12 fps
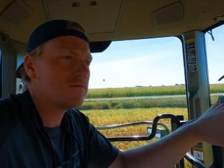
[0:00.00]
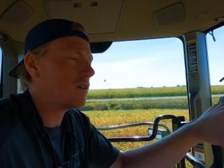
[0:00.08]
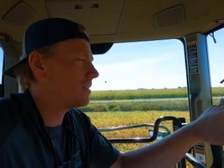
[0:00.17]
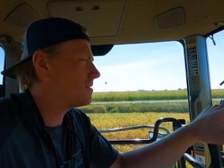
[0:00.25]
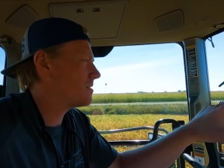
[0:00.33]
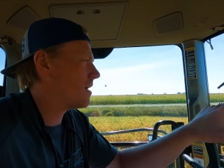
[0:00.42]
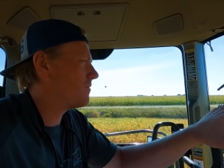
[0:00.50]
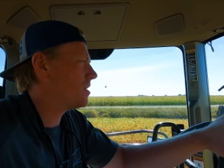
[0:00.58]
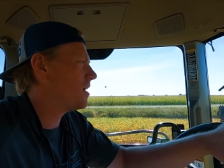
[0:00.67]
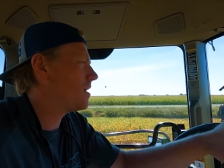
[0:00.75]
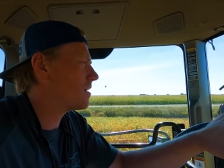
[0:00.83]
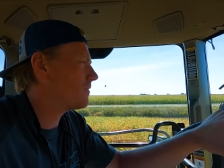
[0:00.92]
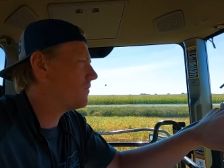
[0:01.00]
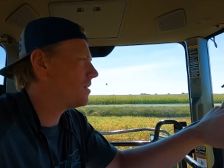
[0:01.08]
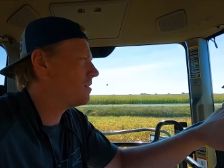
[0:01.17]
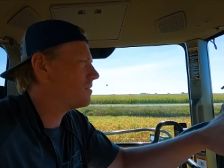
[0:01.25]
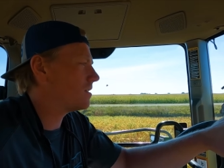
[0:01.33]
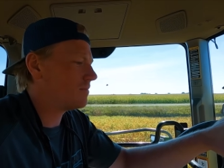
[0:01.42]
what, 70 acre
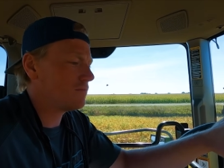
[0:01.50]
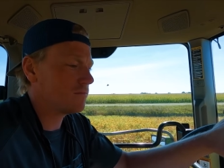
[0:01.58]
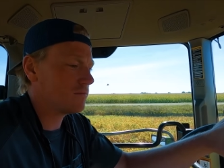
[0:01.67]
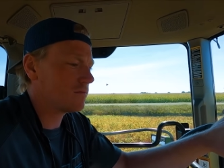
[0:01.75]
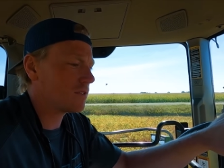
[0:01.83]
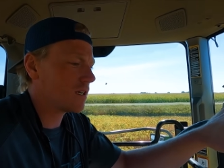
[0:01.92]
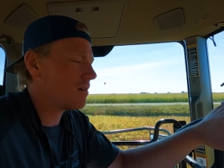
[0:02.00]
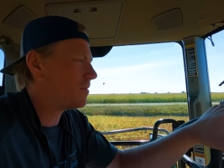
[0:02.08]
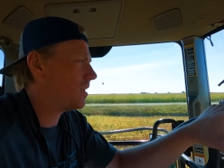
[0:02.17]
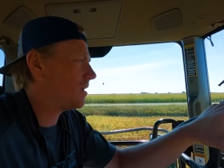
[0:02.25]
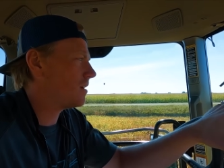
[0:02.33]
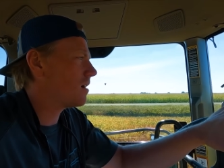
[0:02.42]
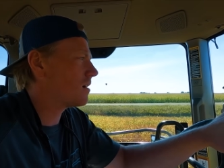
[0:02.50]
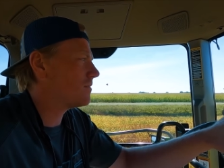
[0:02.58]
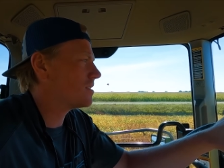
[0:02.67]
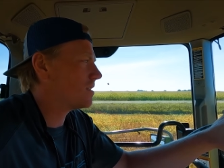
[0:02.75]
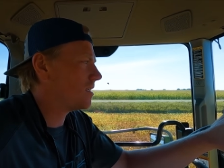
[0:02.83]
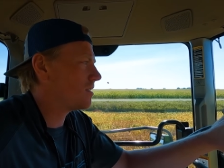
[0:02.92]
field and coming in
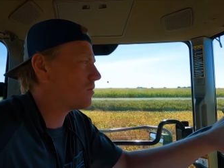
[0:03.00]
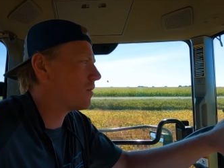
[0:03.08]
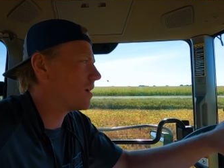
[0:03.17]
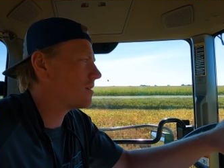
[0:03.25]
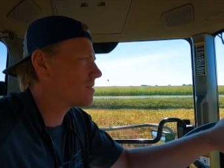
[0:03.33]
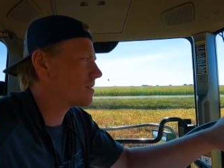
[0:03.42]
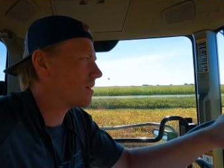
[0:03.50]
harvesting it twice.